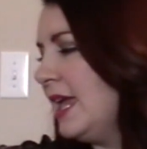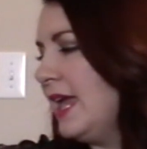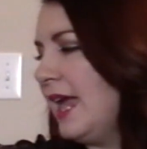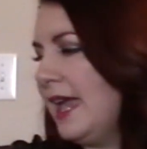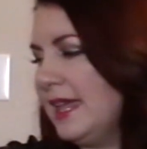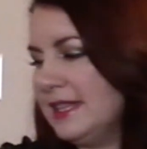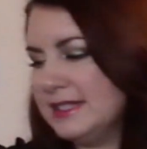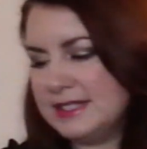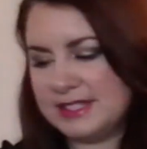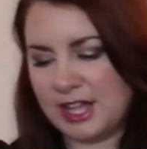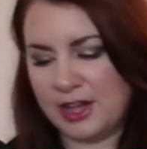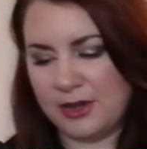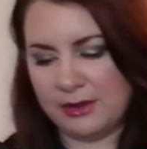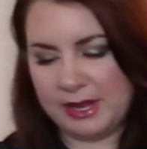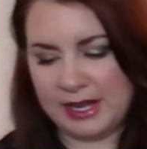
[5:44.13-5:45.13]
And
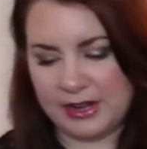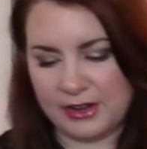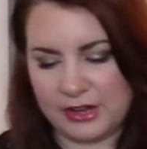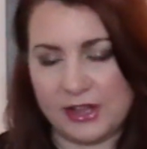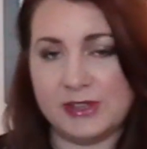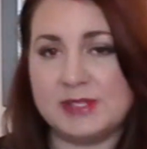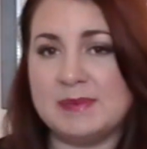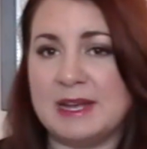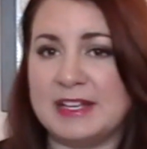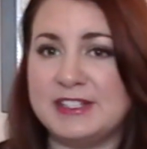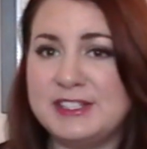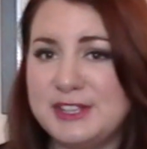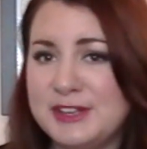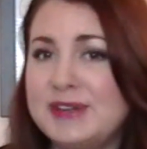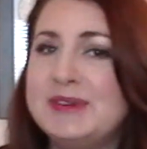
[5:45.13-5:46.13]
so here goes my
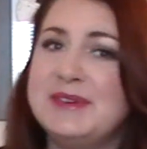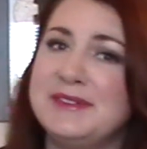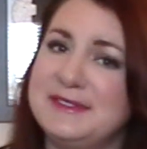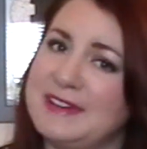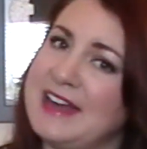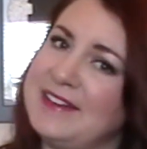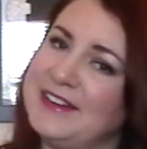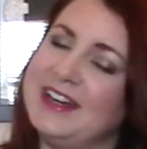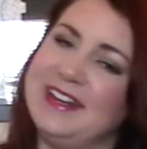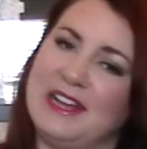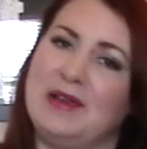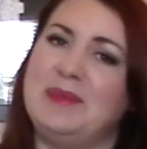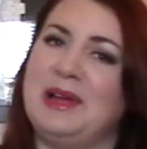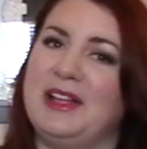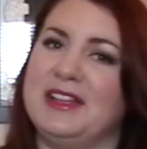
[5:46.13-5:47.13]
2 favorite
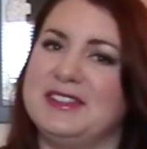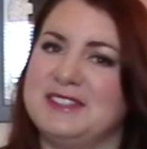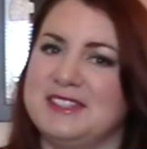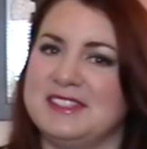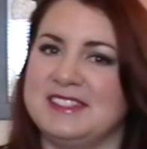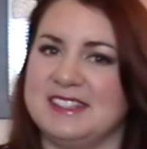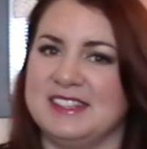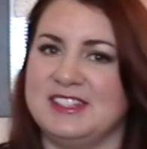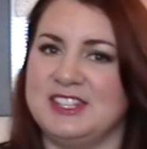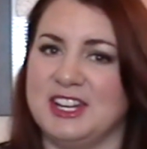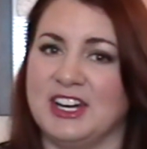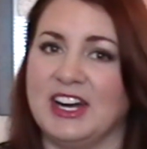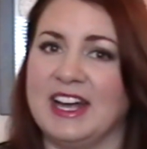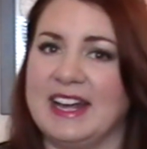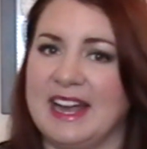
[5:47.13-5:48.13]
nail polishes this
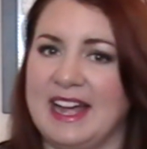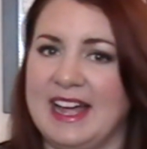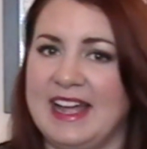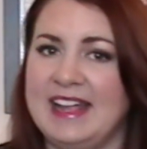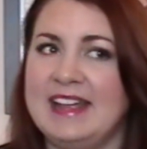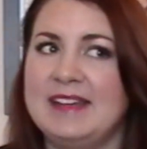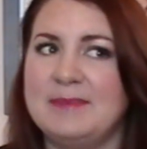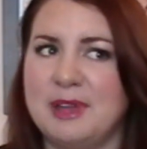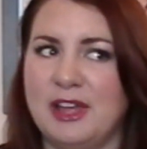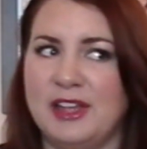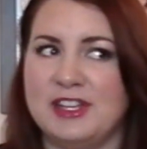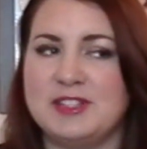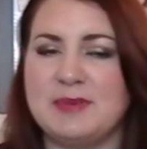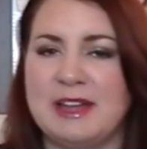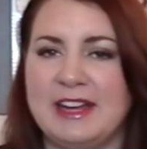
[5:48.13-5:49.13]
year. And I
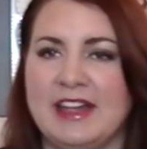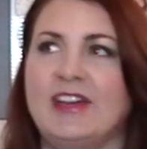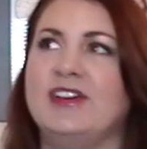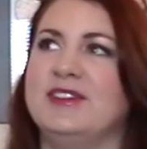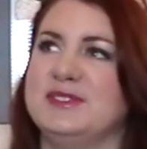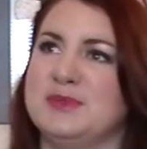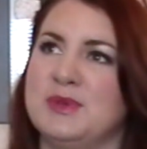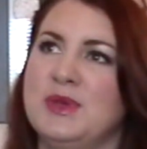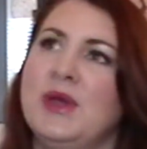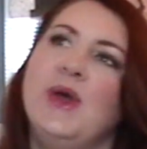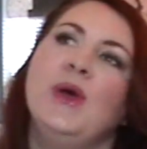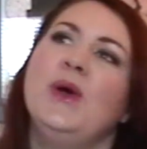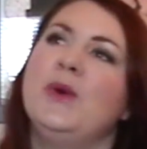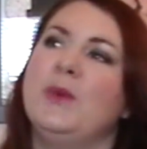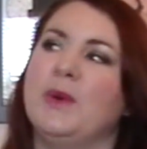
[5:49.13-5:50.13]
polish my nails
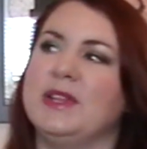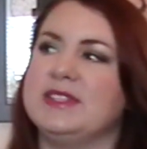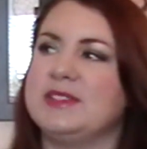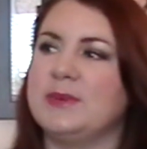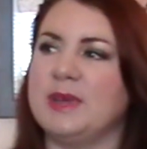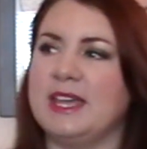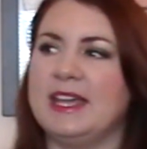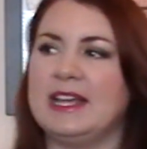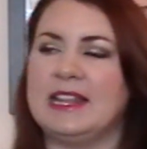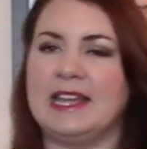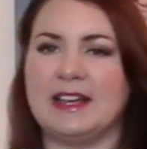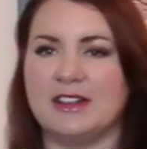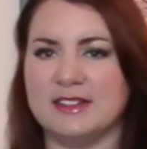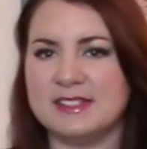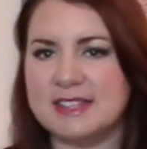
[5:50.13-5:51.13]
once a week,
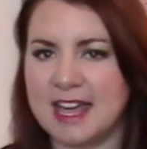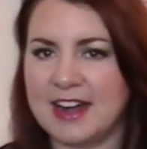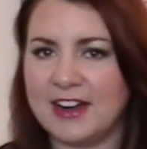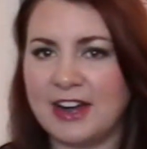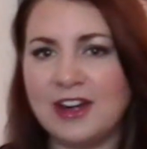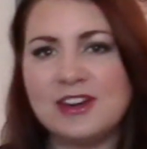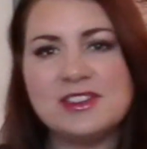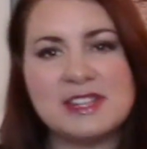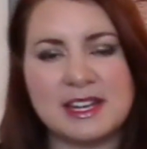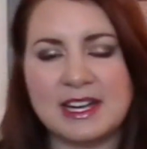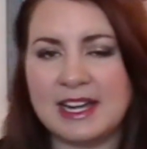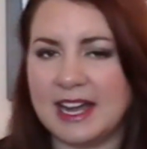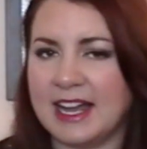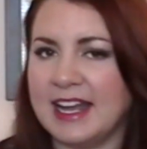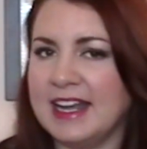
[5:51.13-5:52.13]
like on Saturday or
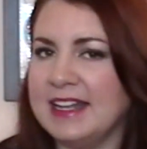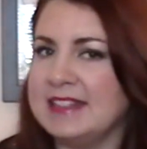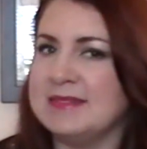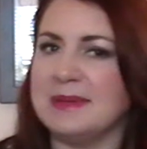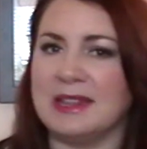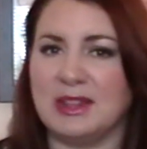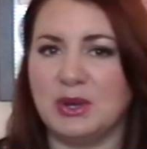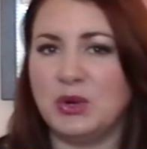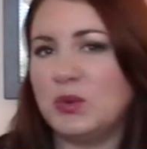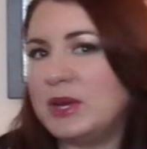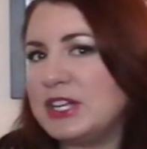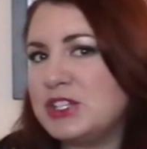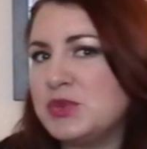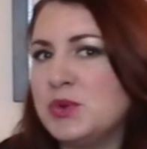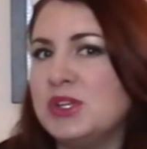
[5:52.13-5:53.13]
Sunday night. It's my little
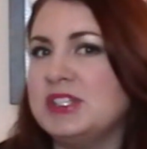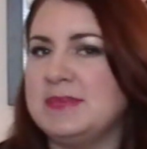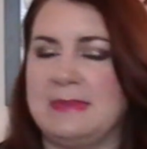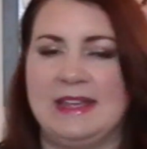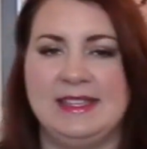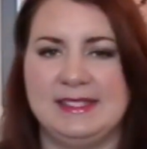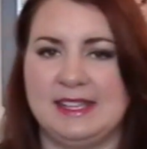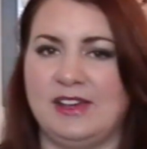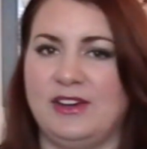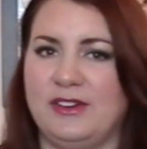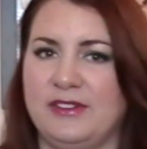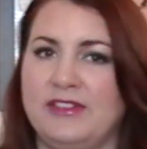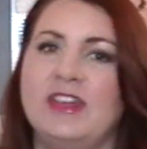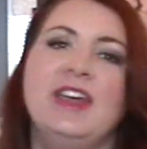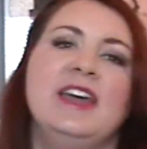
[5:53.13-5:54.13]
ritual to
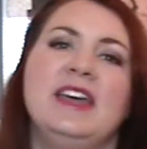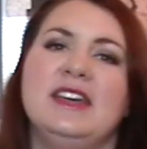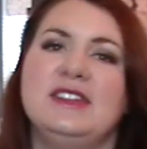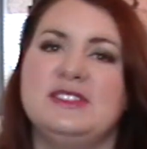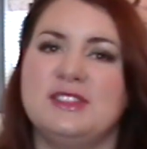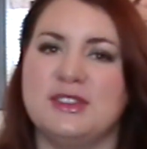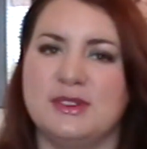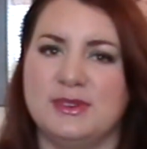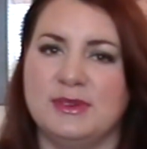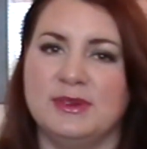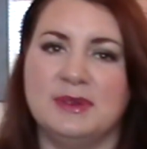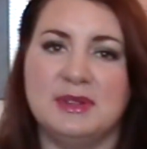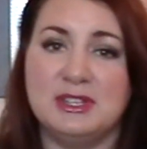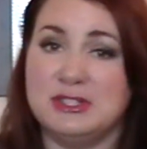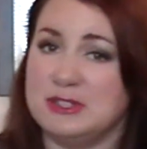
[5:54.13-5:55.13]
myself
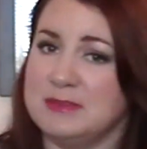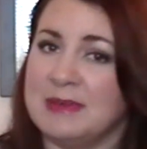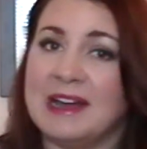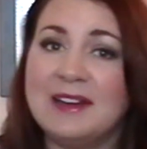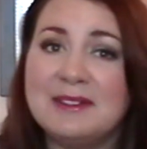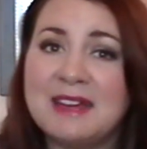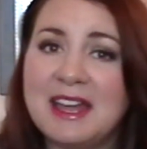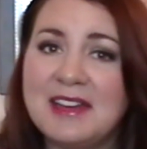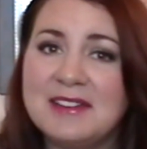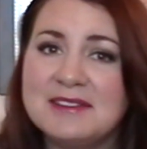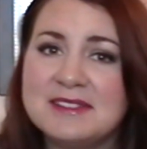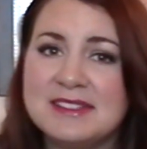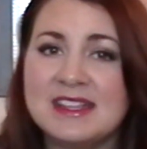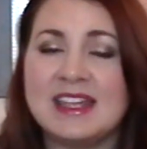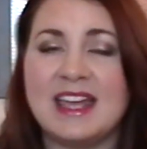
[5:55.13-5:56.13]
to do my own
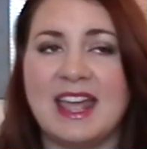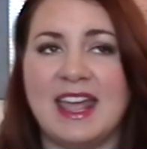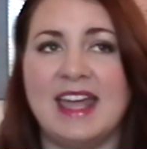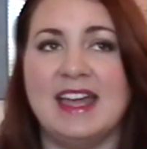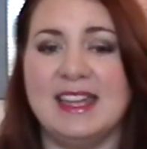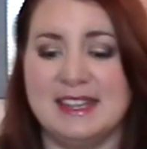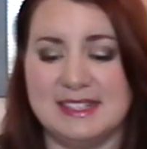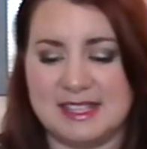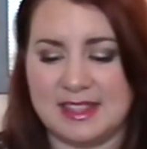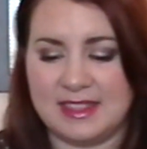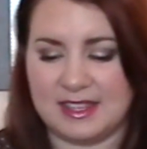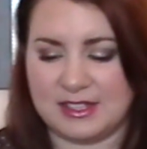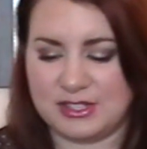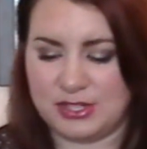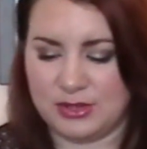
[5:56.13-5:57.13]
nails. And
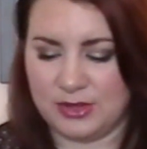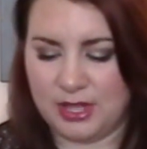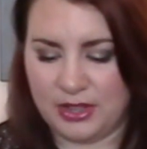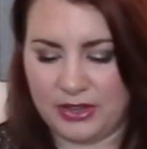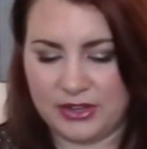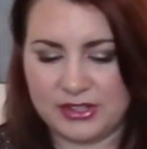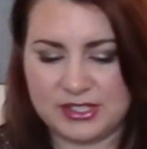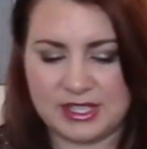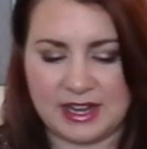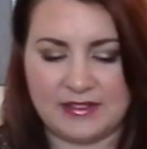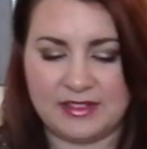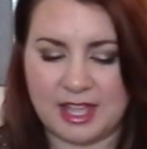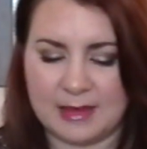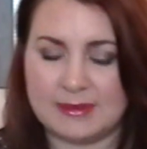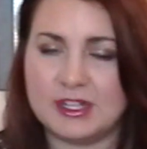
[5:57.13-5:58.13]
the 2 colors that
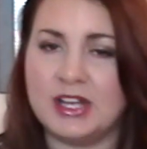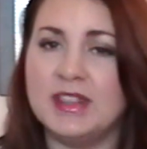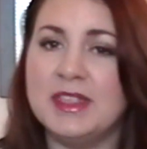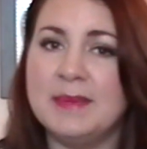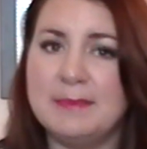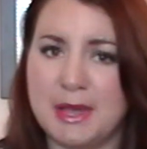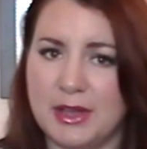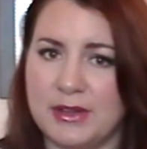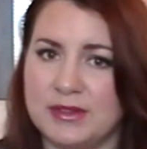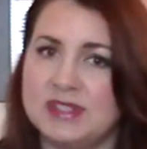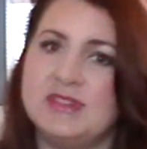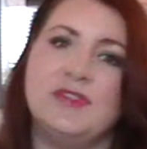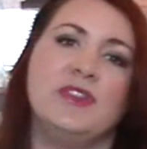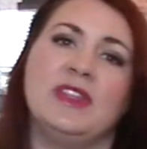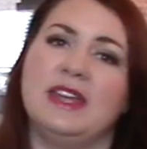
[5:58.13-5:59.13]
I've kept on the
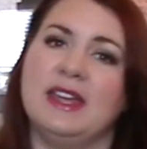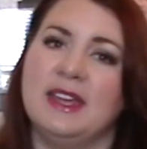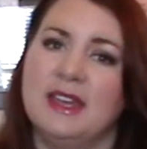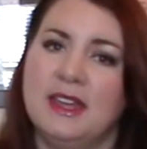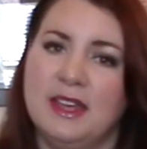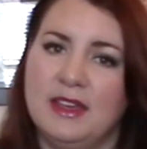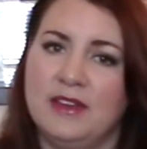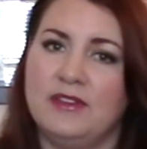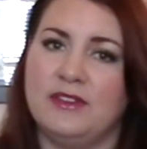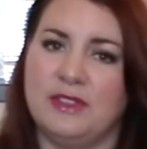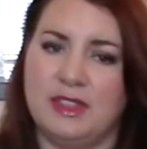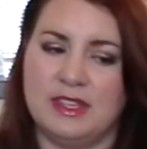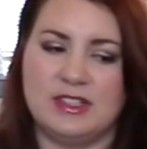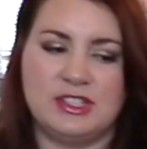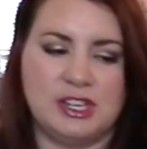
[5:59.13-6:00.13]
most for
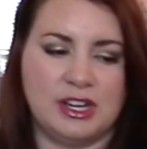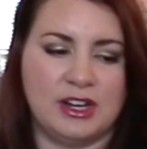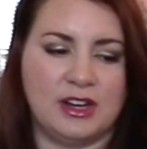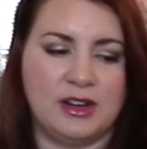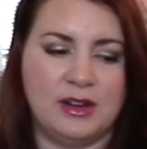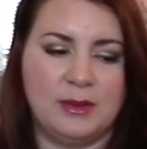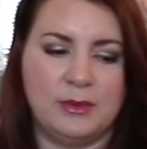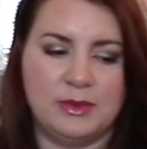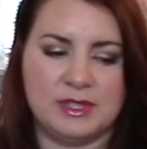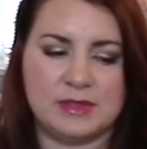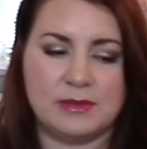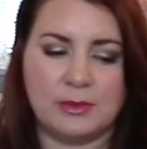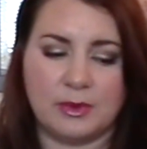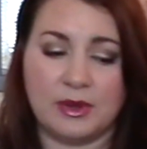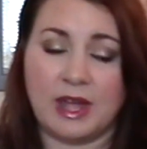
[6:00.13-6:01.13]
this year
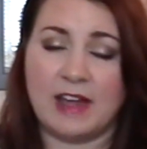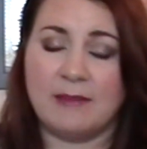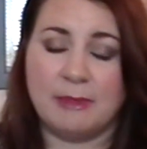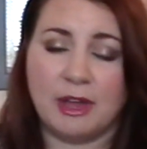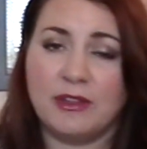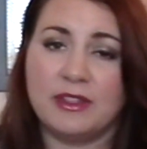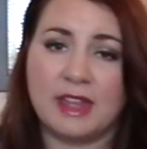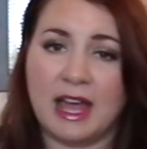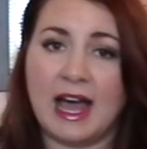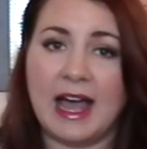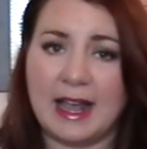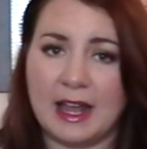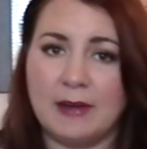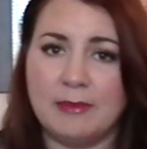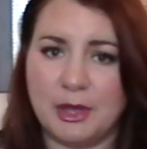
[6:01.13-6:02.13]
I
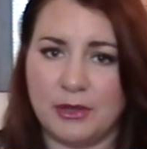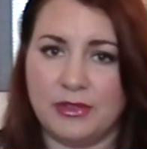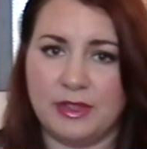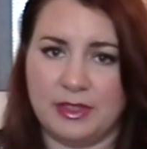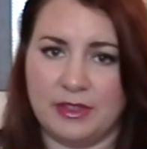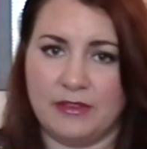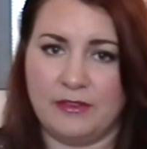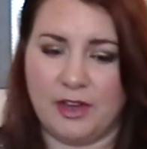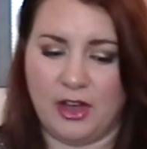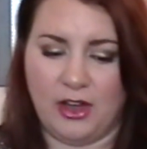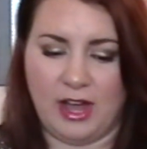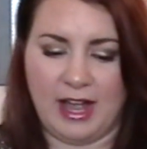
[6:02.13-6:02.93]
got them both in the fall.